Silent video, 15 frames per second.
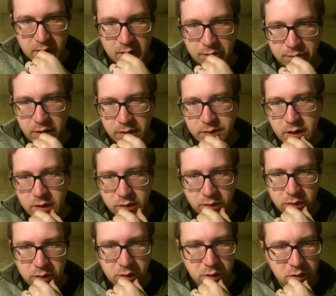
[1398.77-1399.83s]
Font size
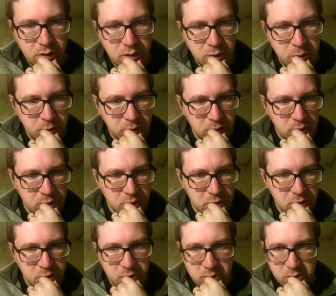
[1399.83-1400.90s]
looks good though, so